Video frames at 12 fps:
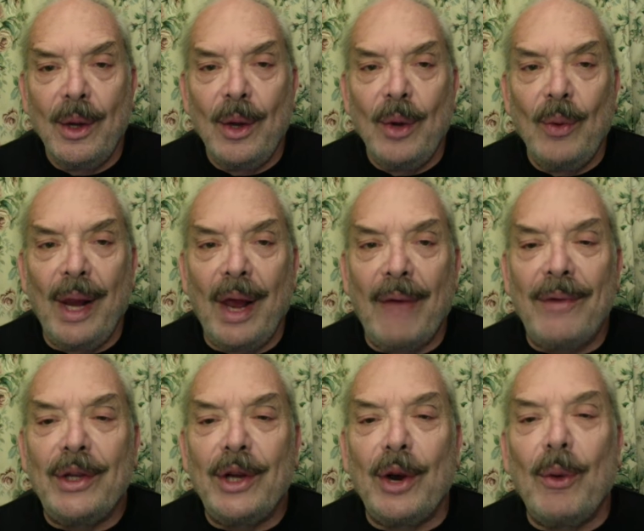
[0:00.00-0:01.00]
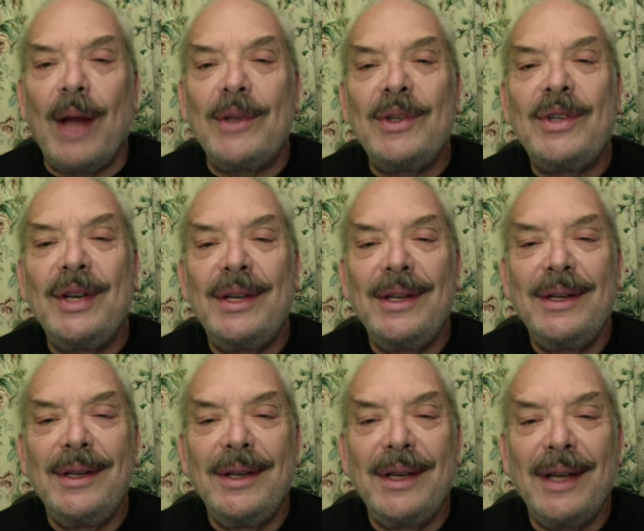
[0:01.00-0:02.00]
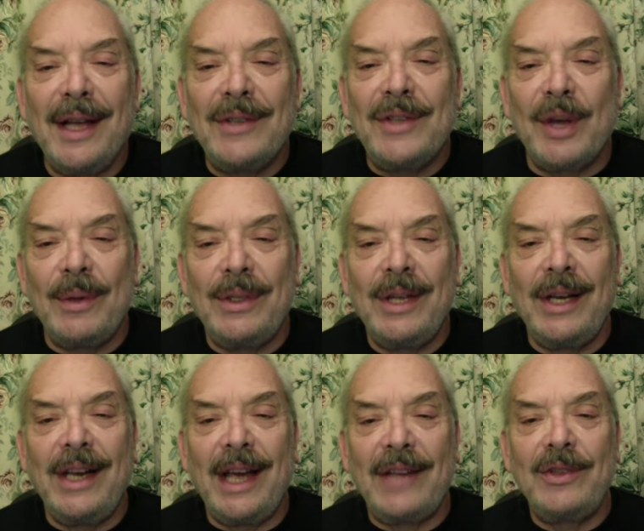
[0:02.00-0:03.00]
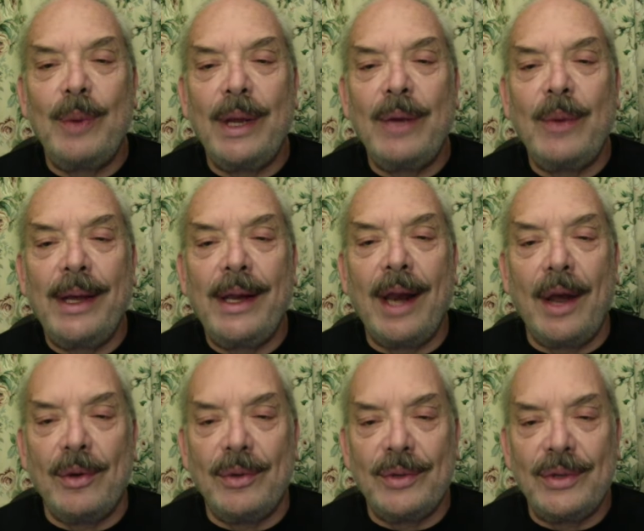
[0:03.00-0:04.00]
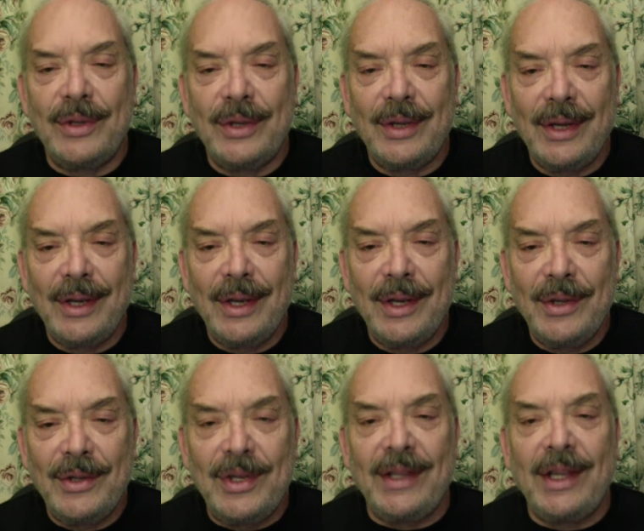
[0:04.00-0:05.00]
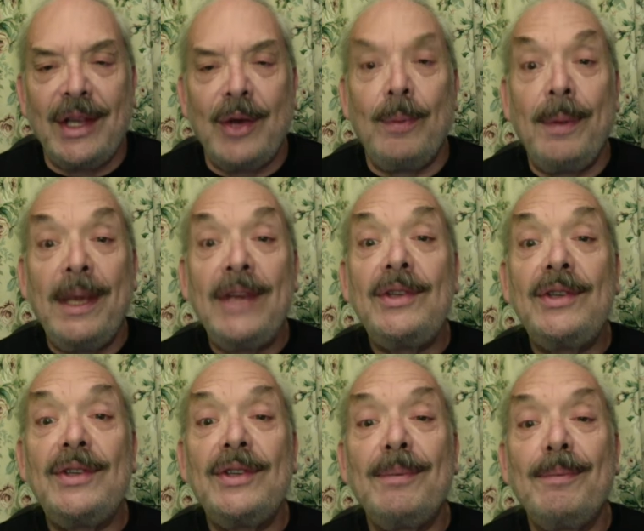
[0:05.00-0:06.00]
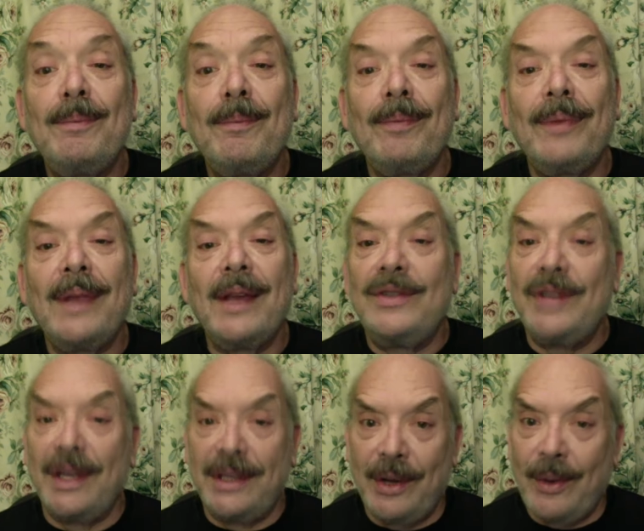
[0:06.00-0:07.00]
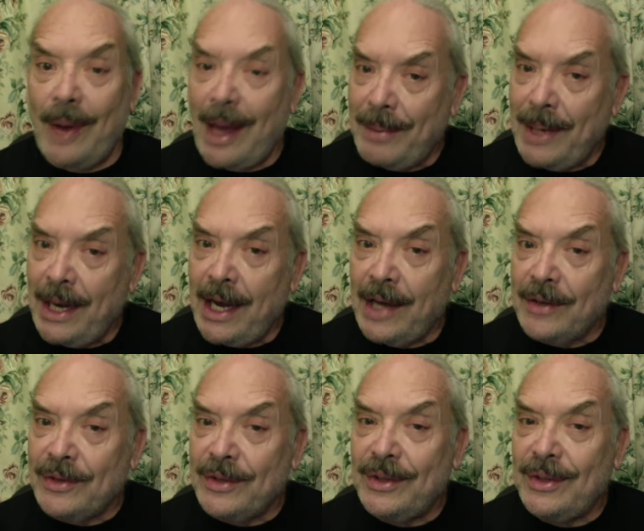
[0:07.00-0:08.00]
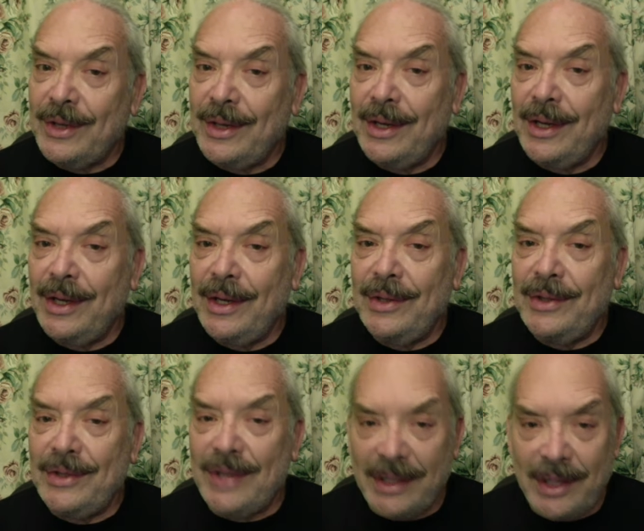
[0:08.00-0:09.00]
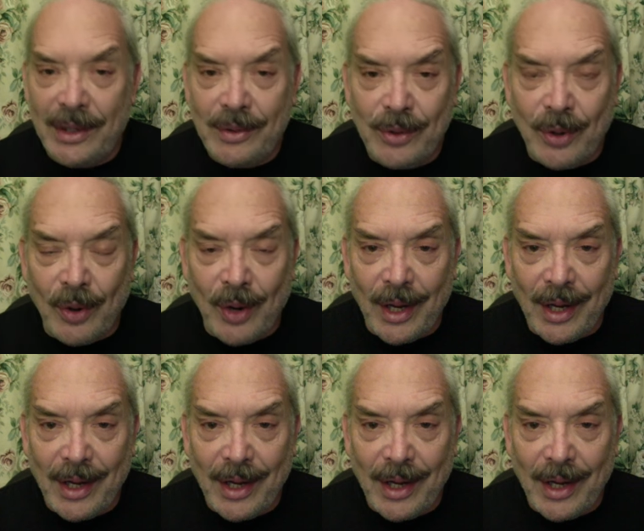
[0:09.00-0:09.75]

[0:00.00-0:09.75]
We love you, dear ones. And so until next week, we close. Sending you peace, sending you happiness, sending you joy.